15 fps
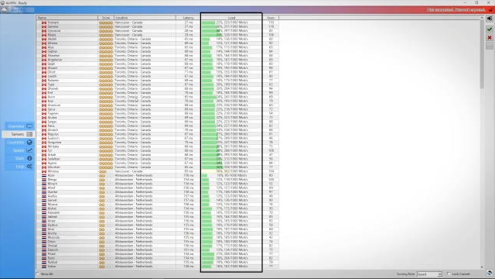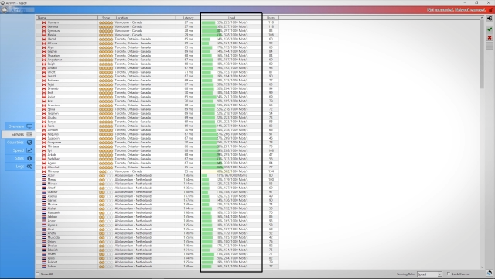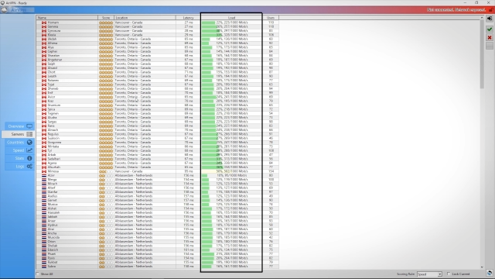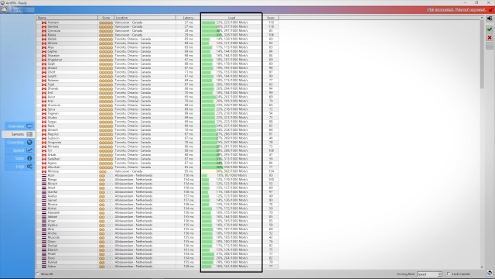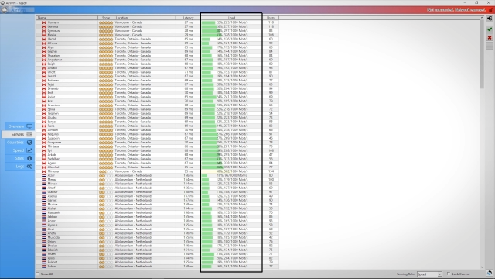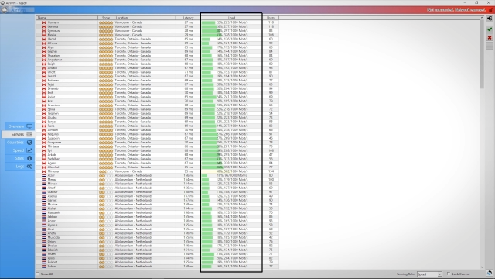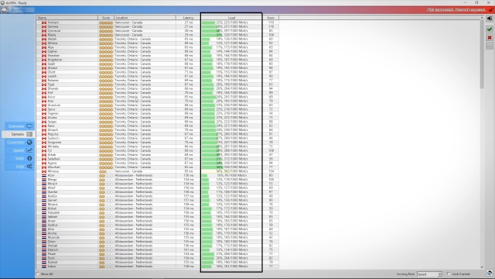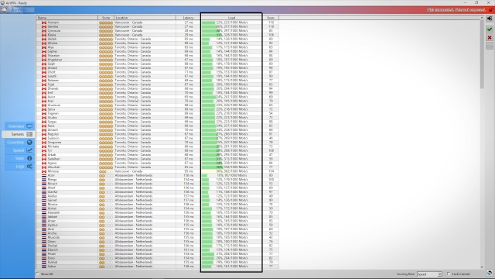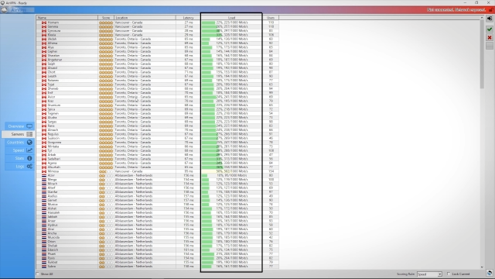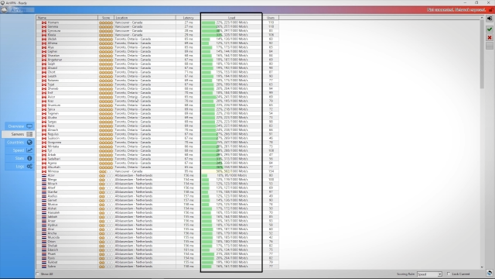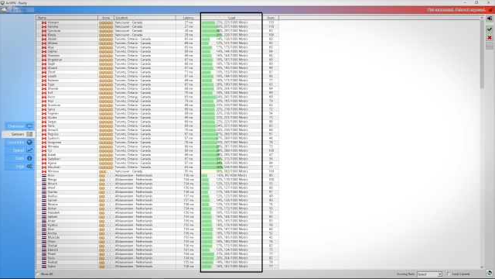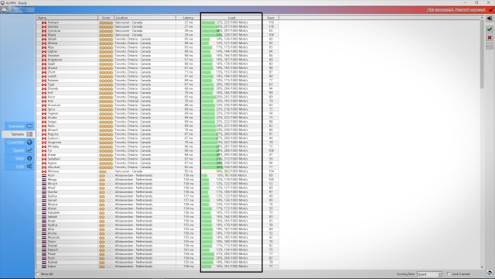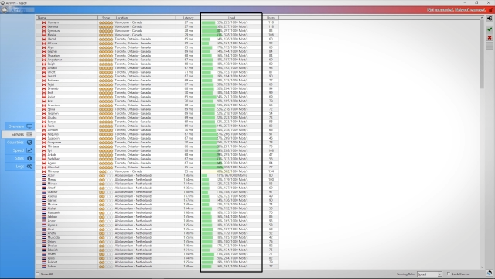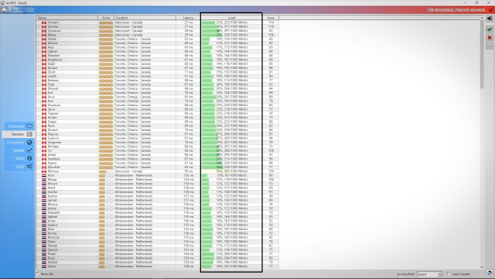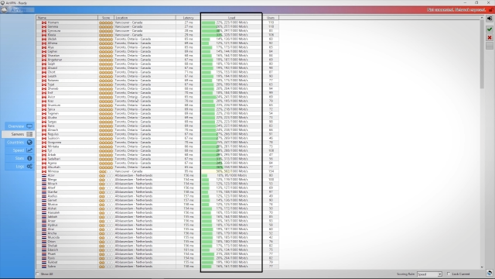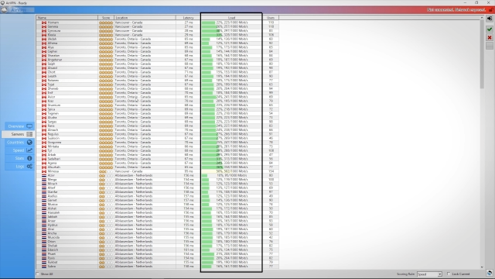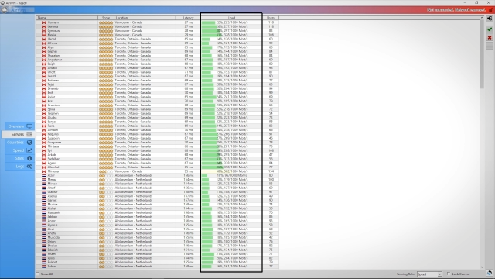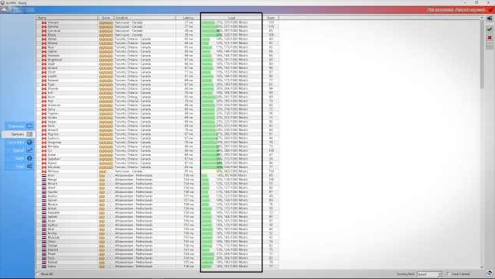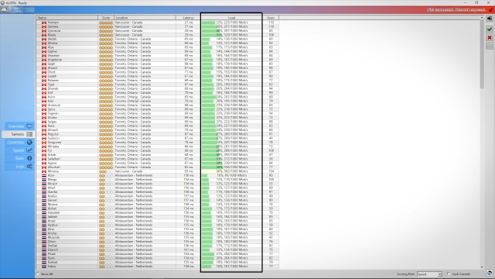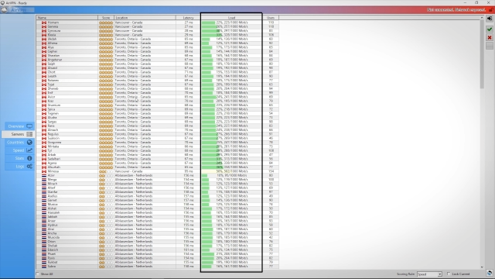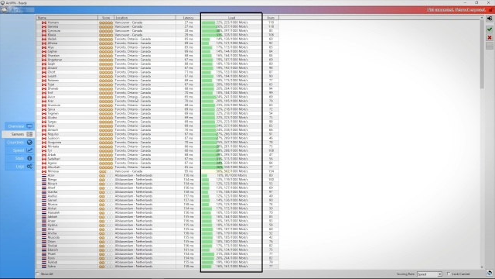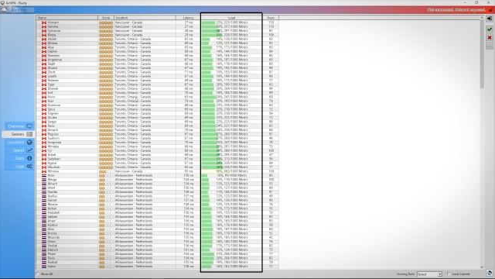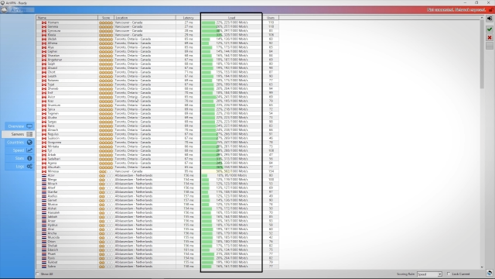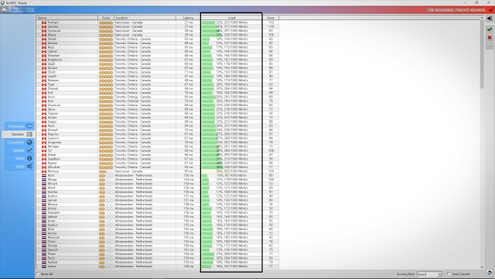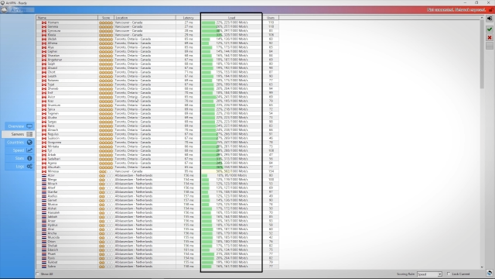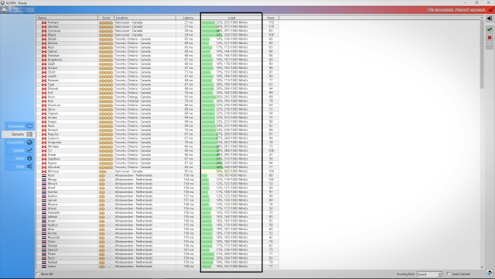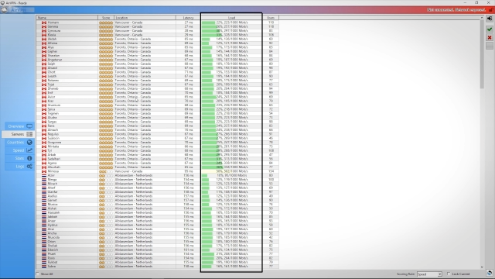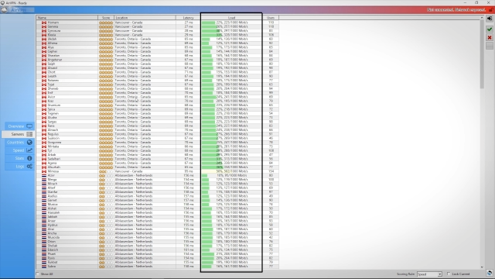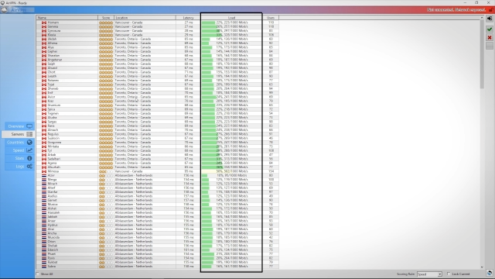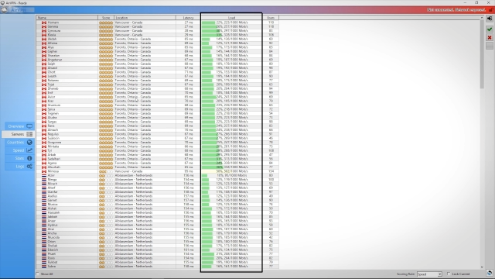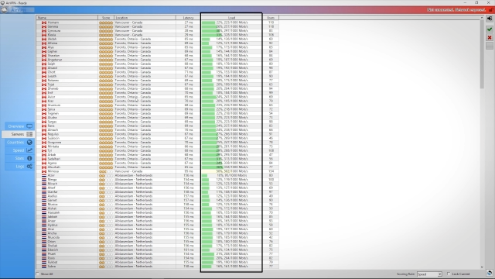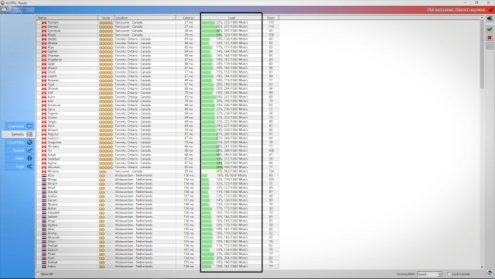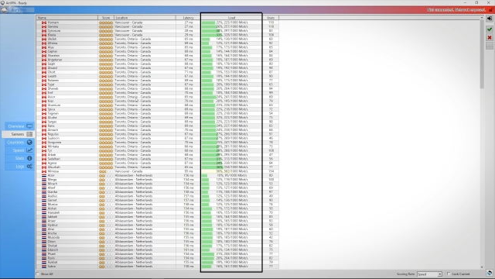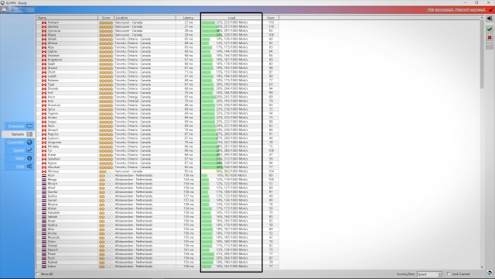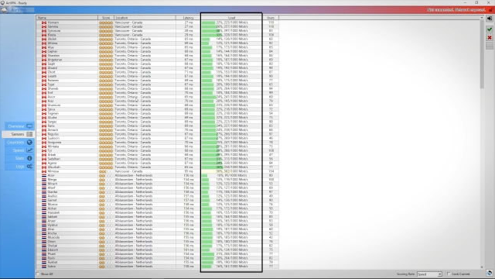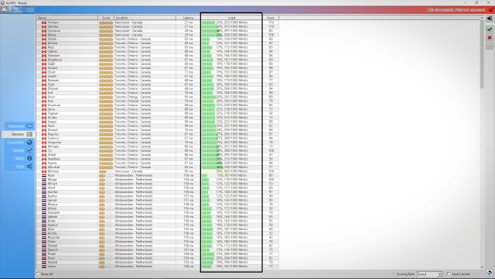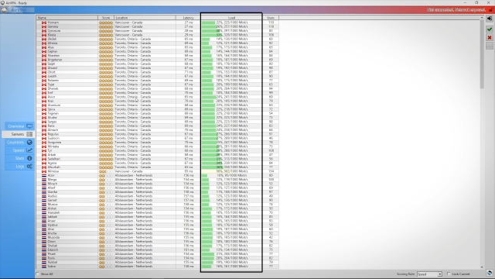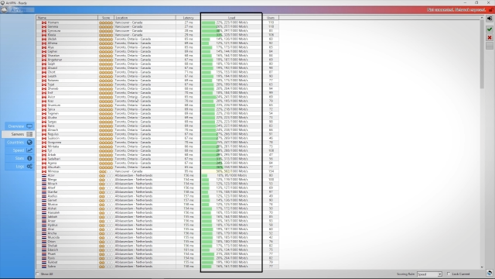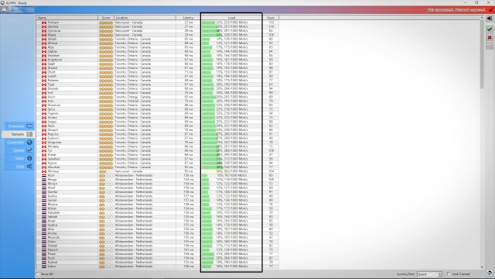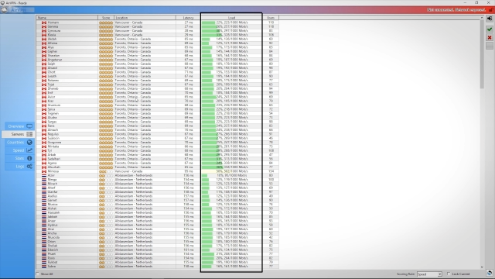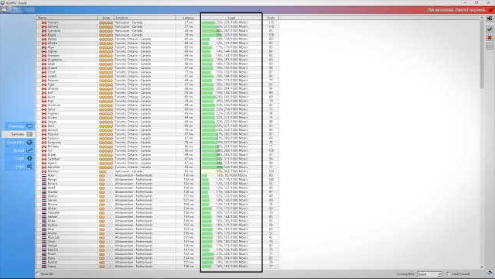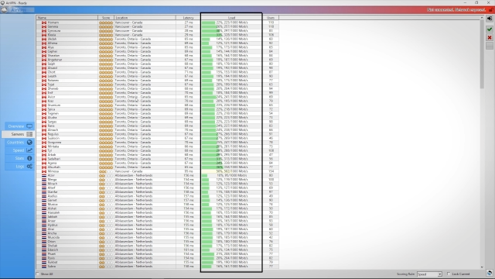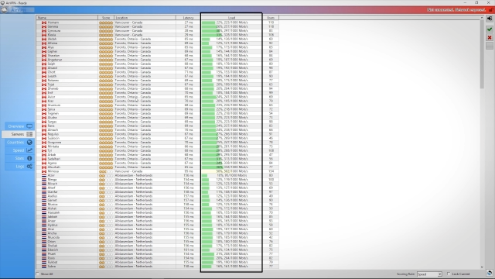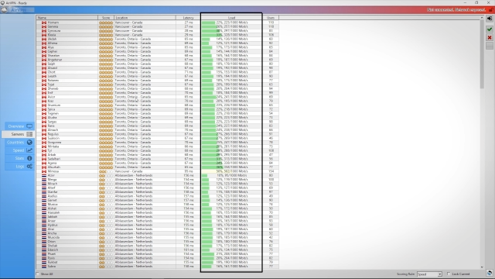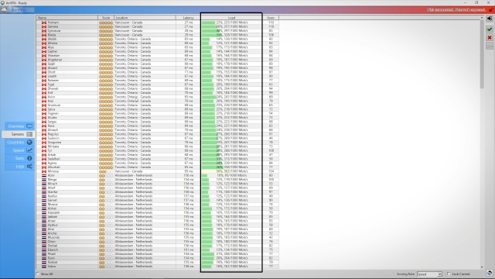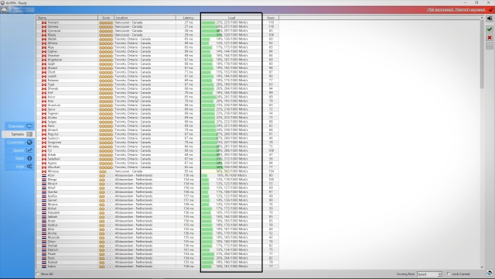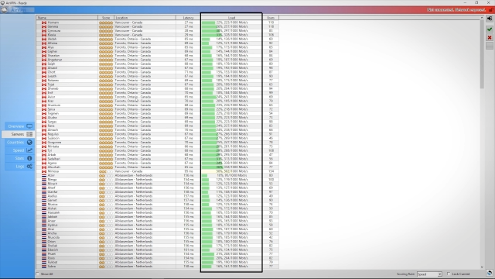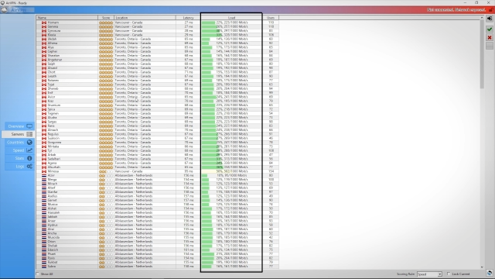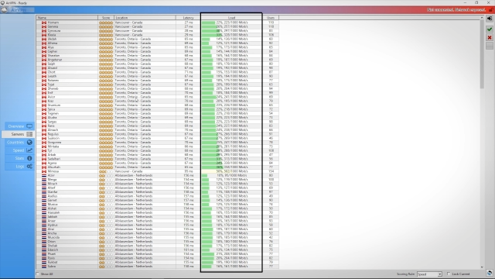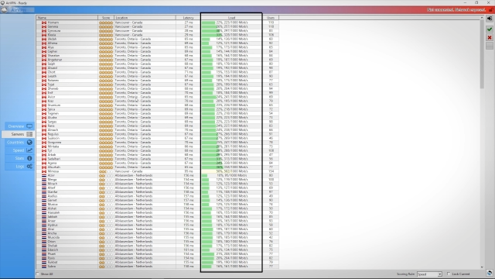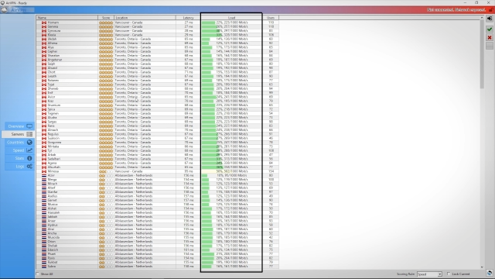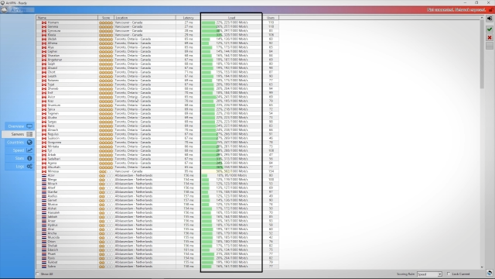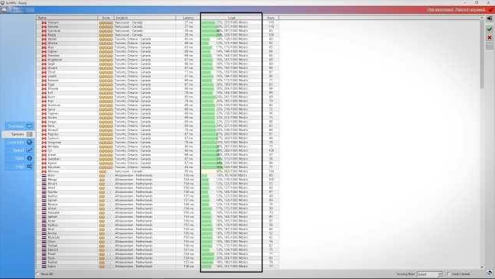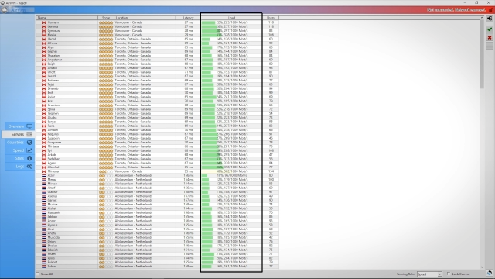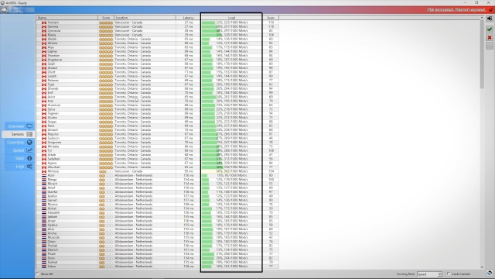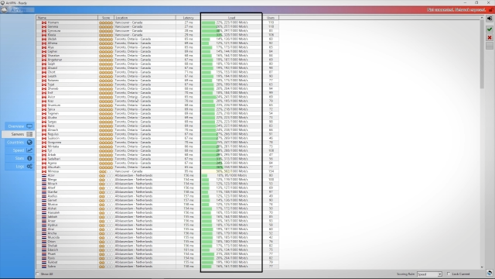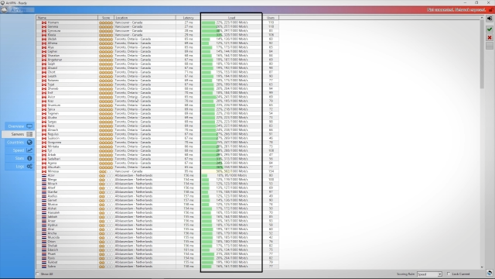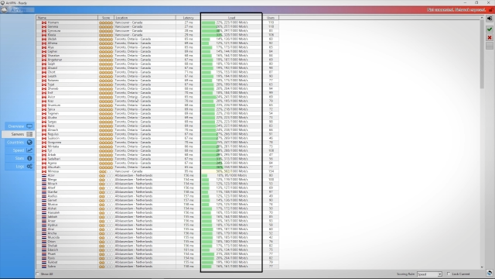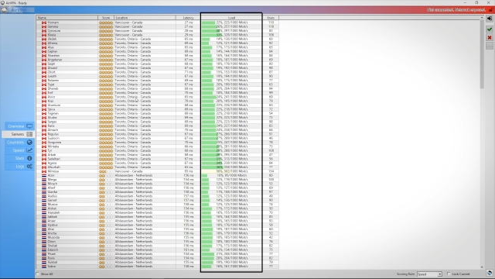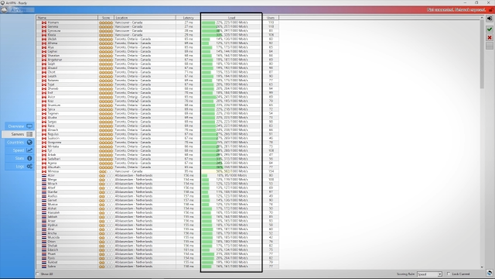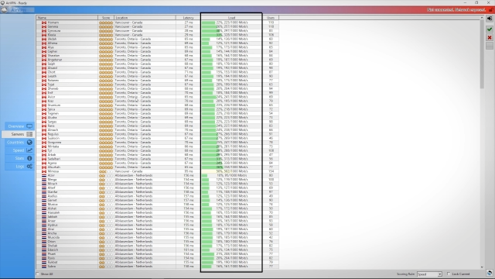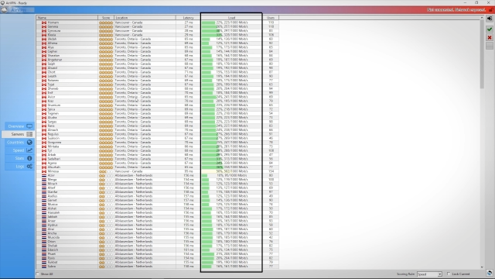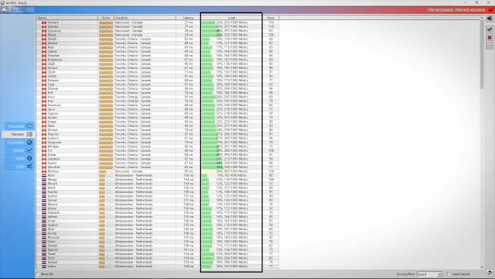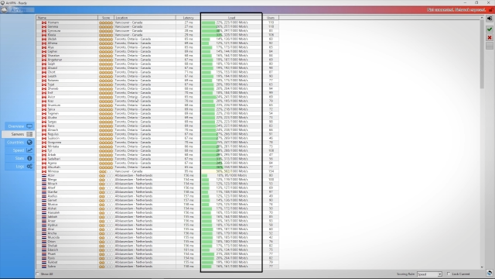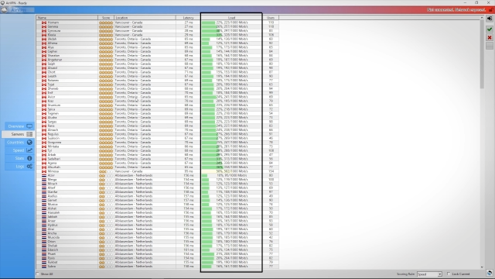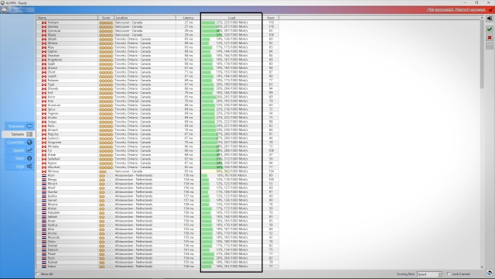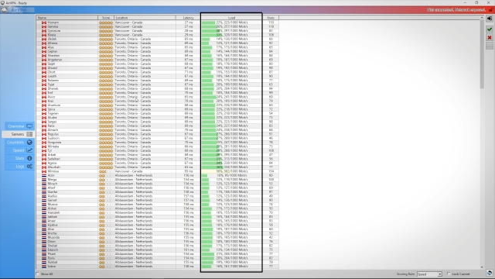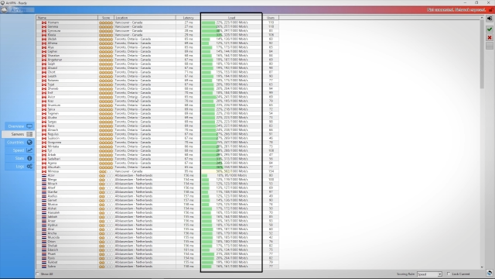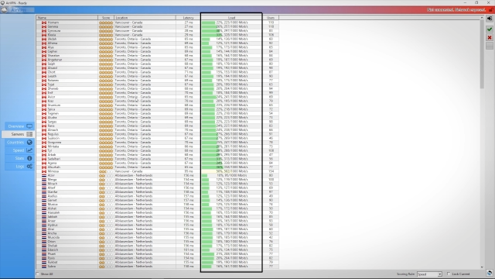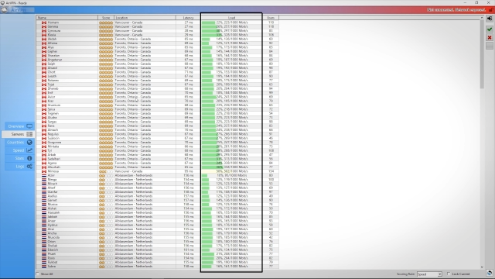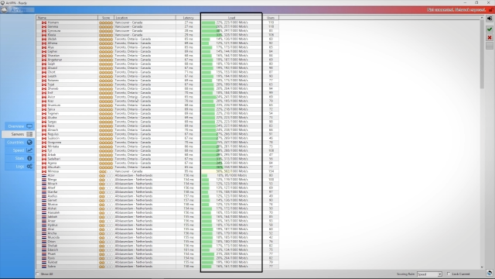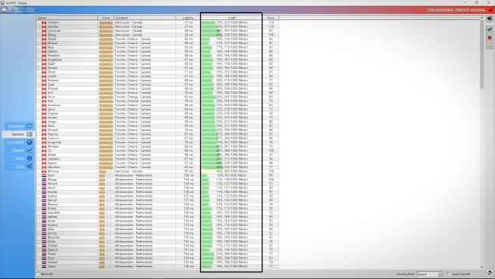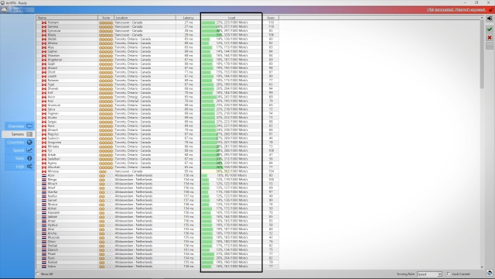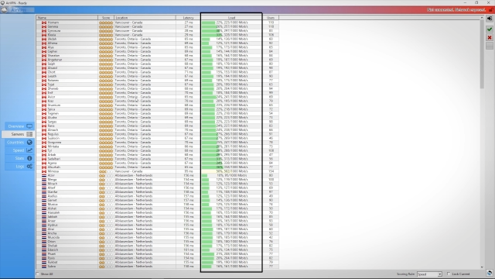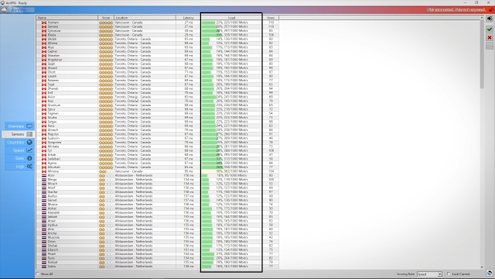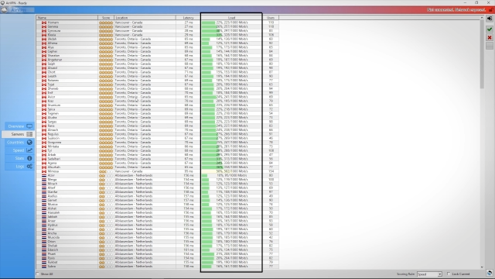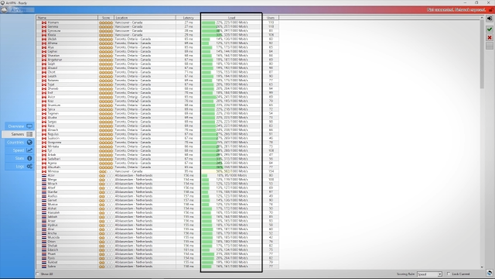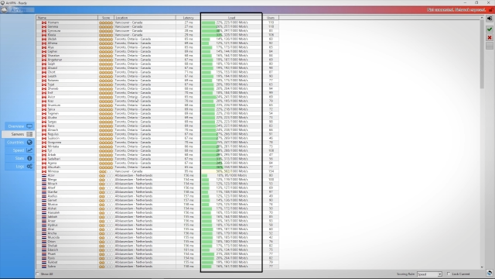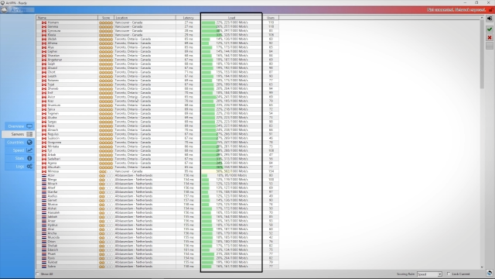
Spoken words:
[unreadable: no face in view]